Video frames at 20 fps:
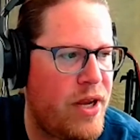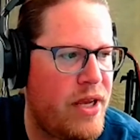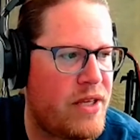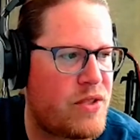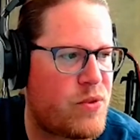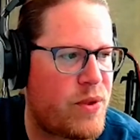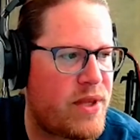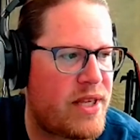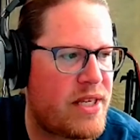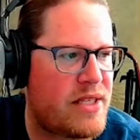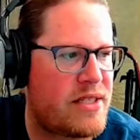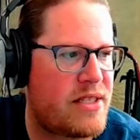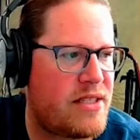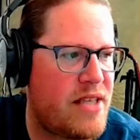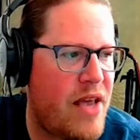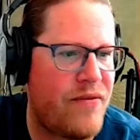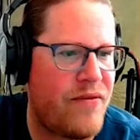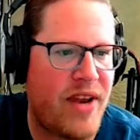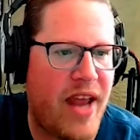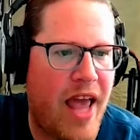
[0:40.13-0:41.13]
He's released
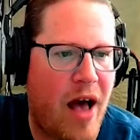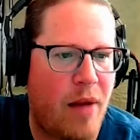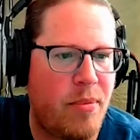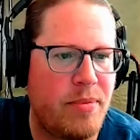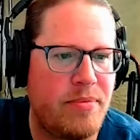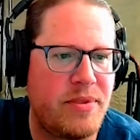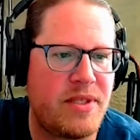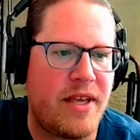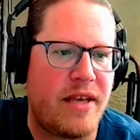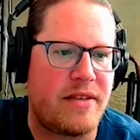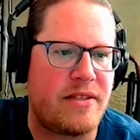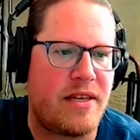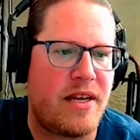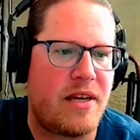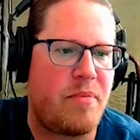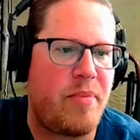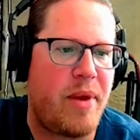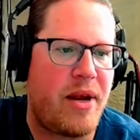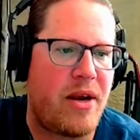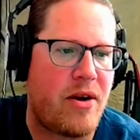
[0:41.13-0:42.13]
7 albums as an
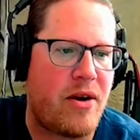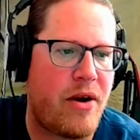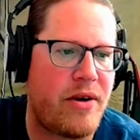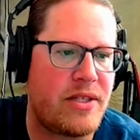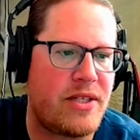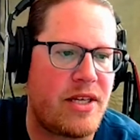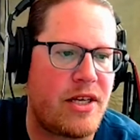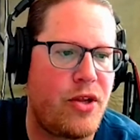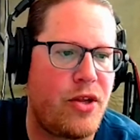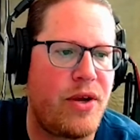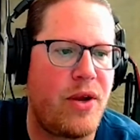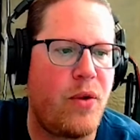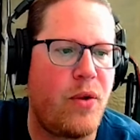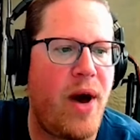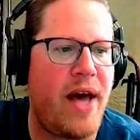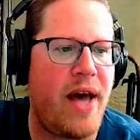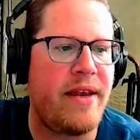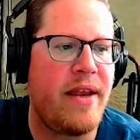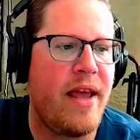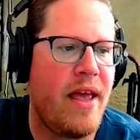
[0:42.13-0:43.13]
independent artist, including
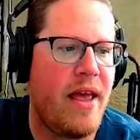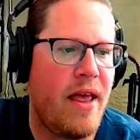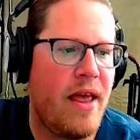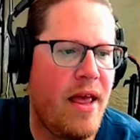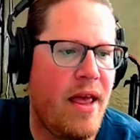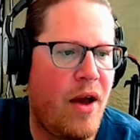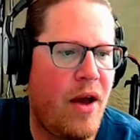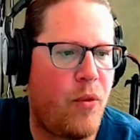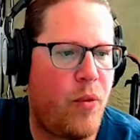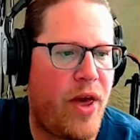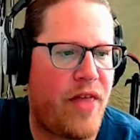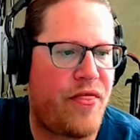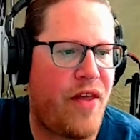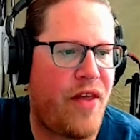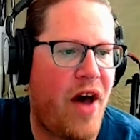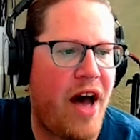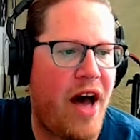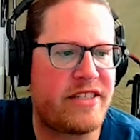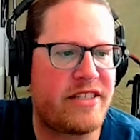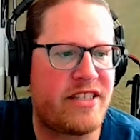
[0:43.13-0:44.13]
one with
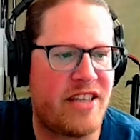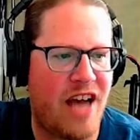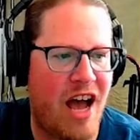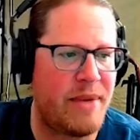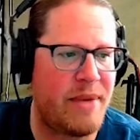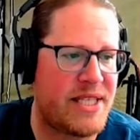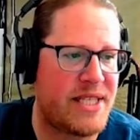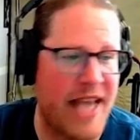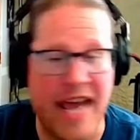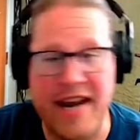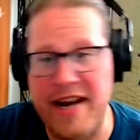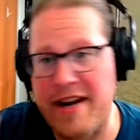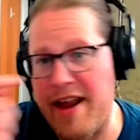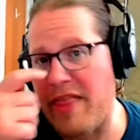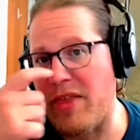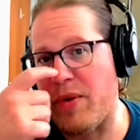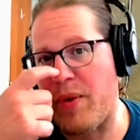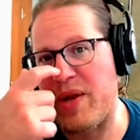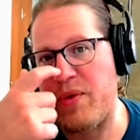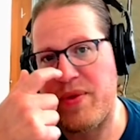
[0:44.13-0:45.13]
Odd Thomas and
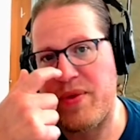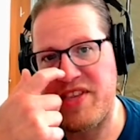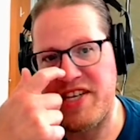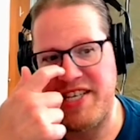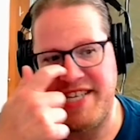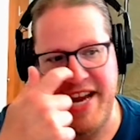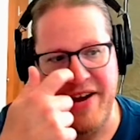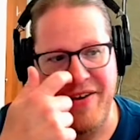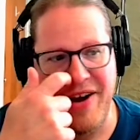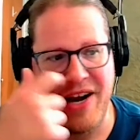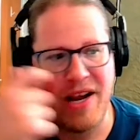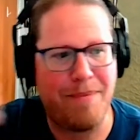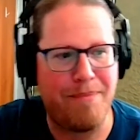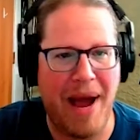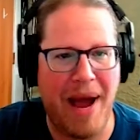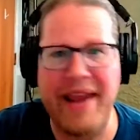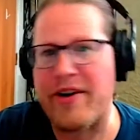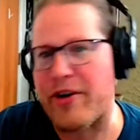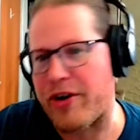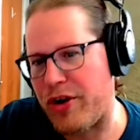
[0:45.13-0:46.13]
another one with Derek
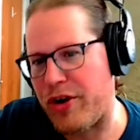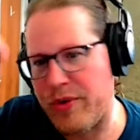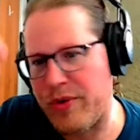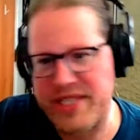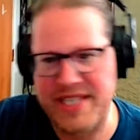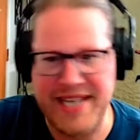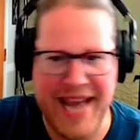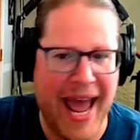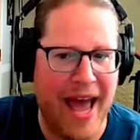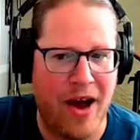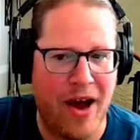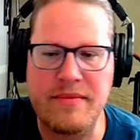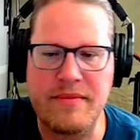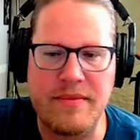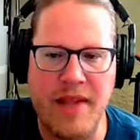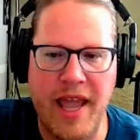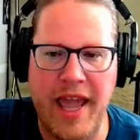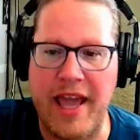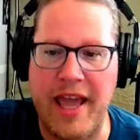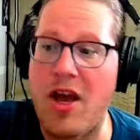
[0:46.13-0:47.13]
Minor, who is now
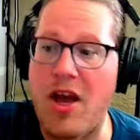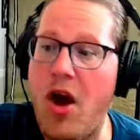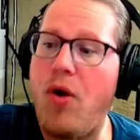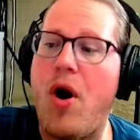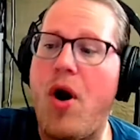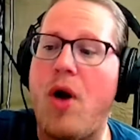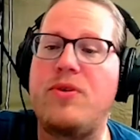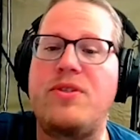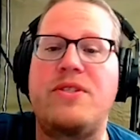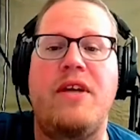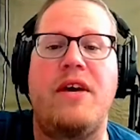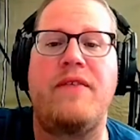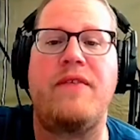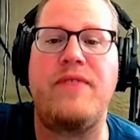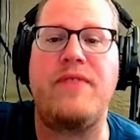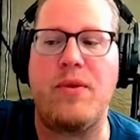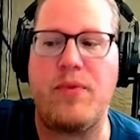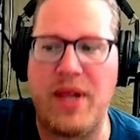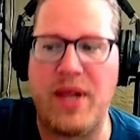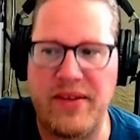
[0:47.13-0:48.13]
a co-host of
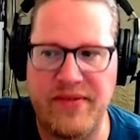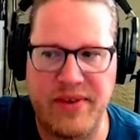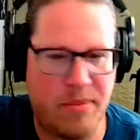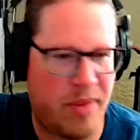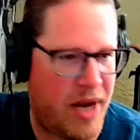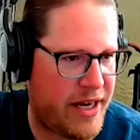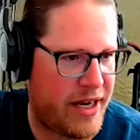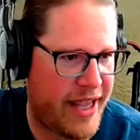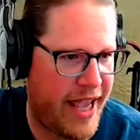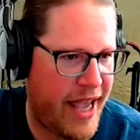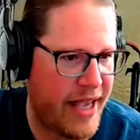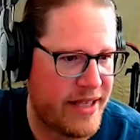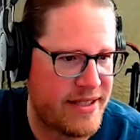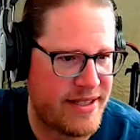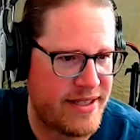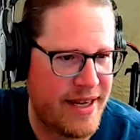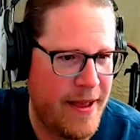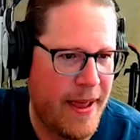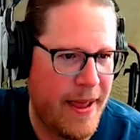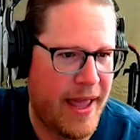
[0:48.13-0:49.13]
the Relevant podcast.
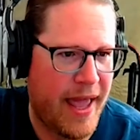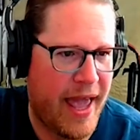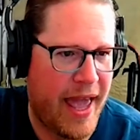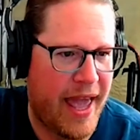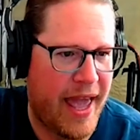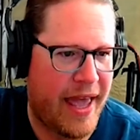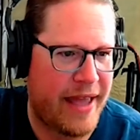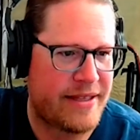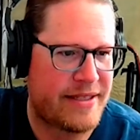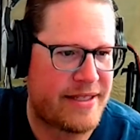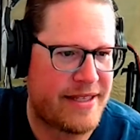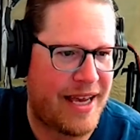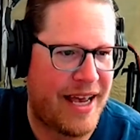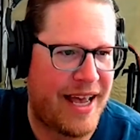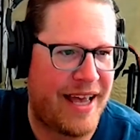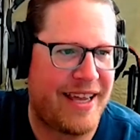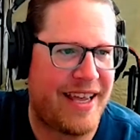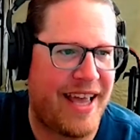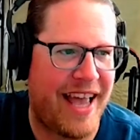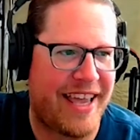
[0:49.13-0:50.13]
And
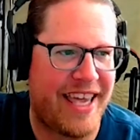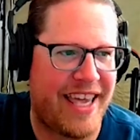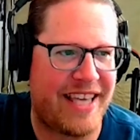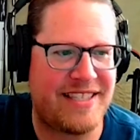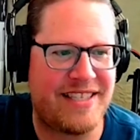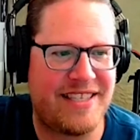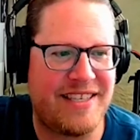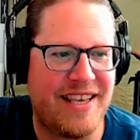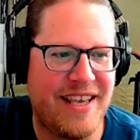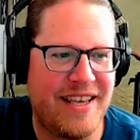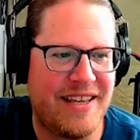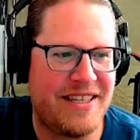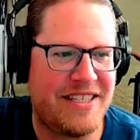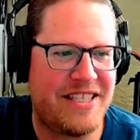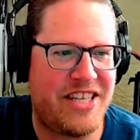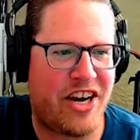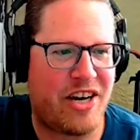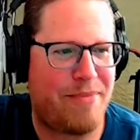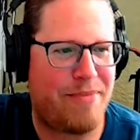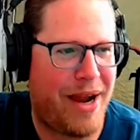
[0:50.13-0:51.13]
I guess
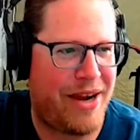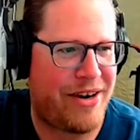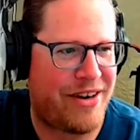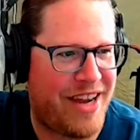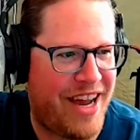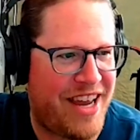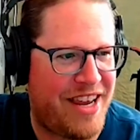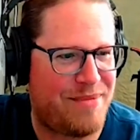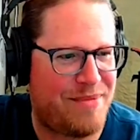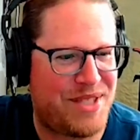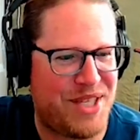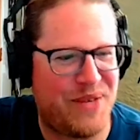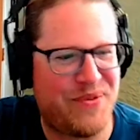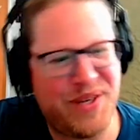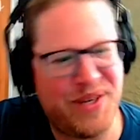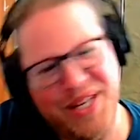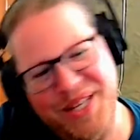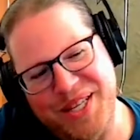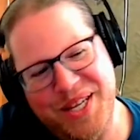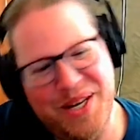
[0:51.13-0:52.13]
Derek Minor got himself
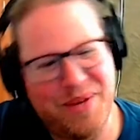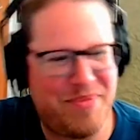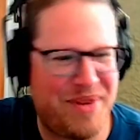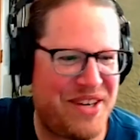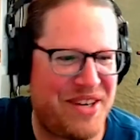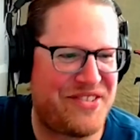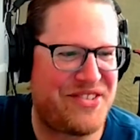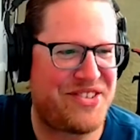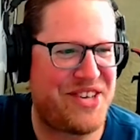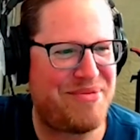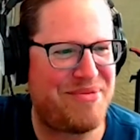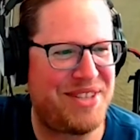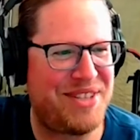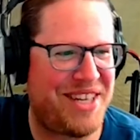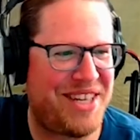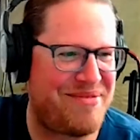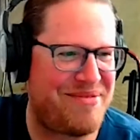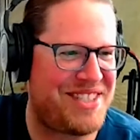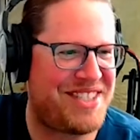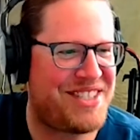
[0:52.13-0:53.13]
in a little bit of trouble
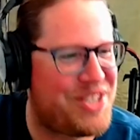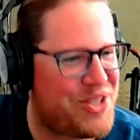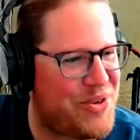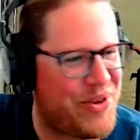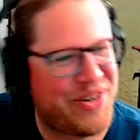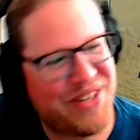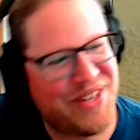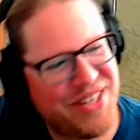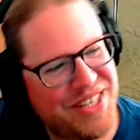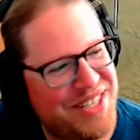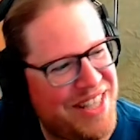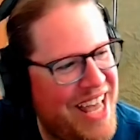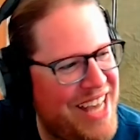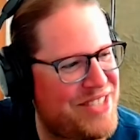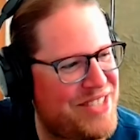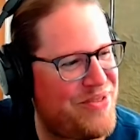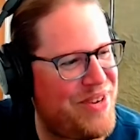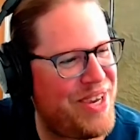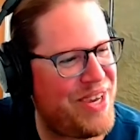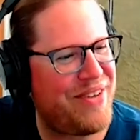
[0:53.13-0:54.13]
on Twitter this
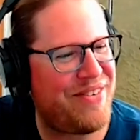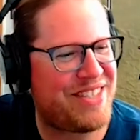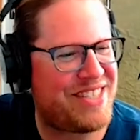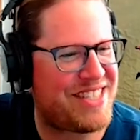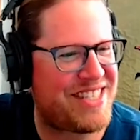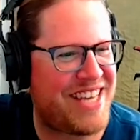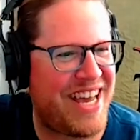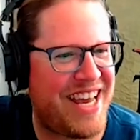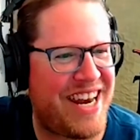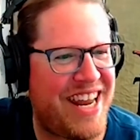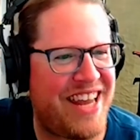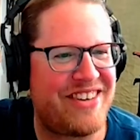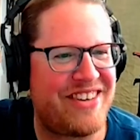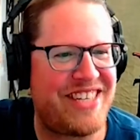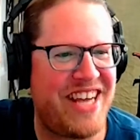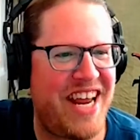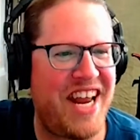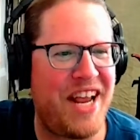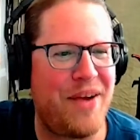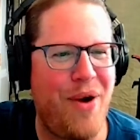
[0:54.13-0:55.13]
last week, which is kind of
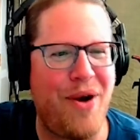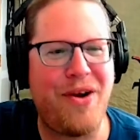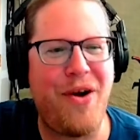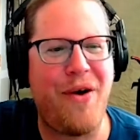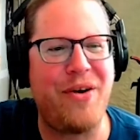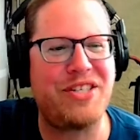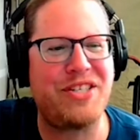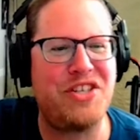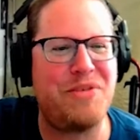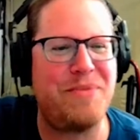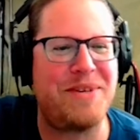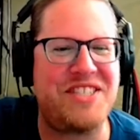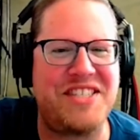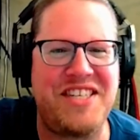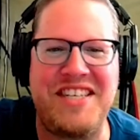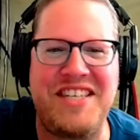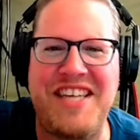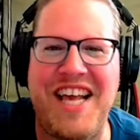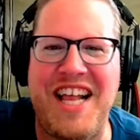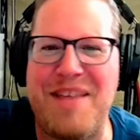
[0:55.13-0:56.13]
entertaining. Won't go into too much
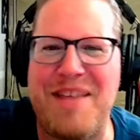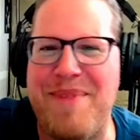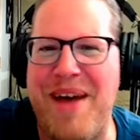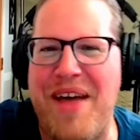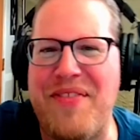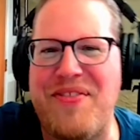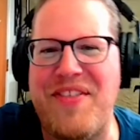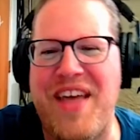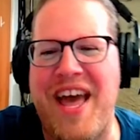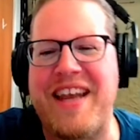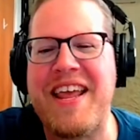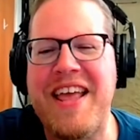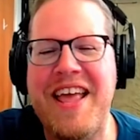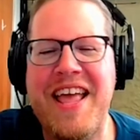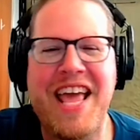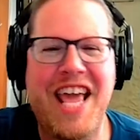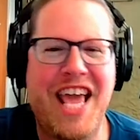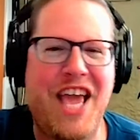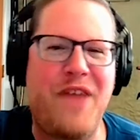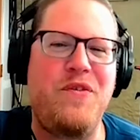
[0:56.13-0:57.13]
detail about that.
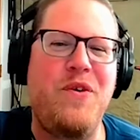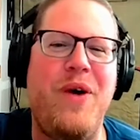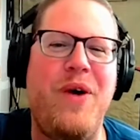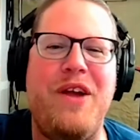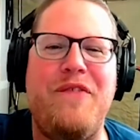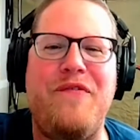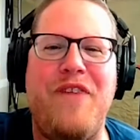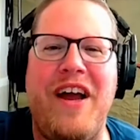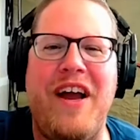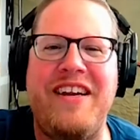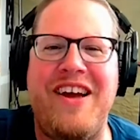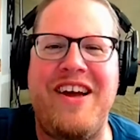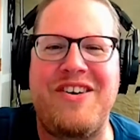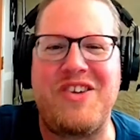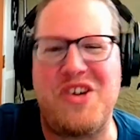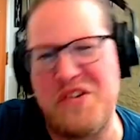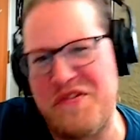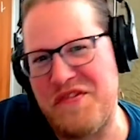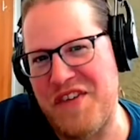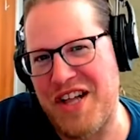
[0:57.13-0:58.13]
If you want to find out,
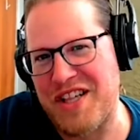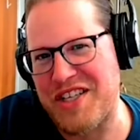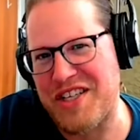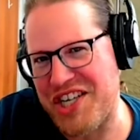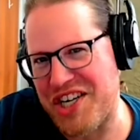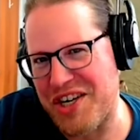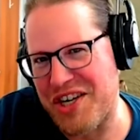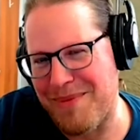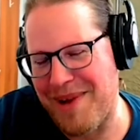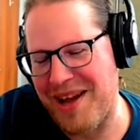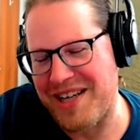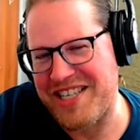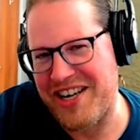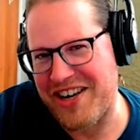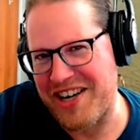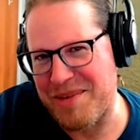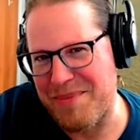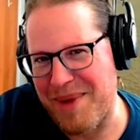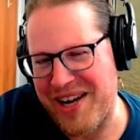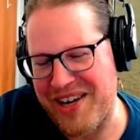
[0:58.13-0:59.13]
go follow
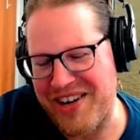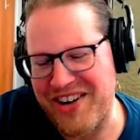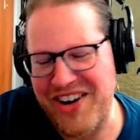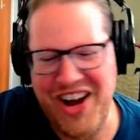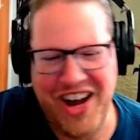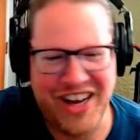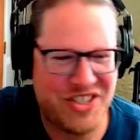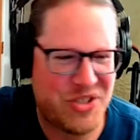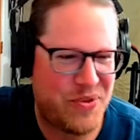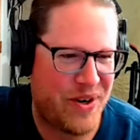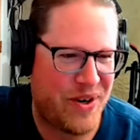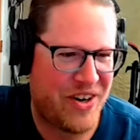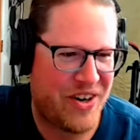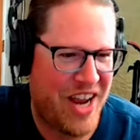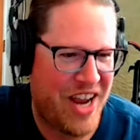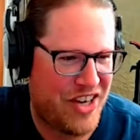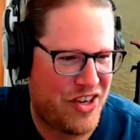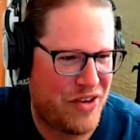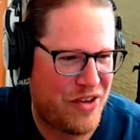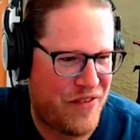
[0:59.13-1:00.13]
Derek Minor on Twitter,
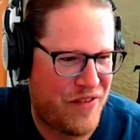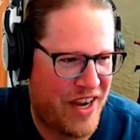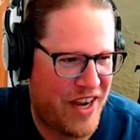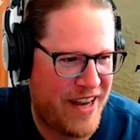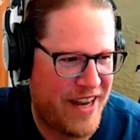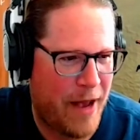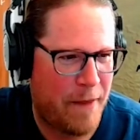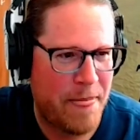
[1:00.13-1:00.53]
and you'll find out.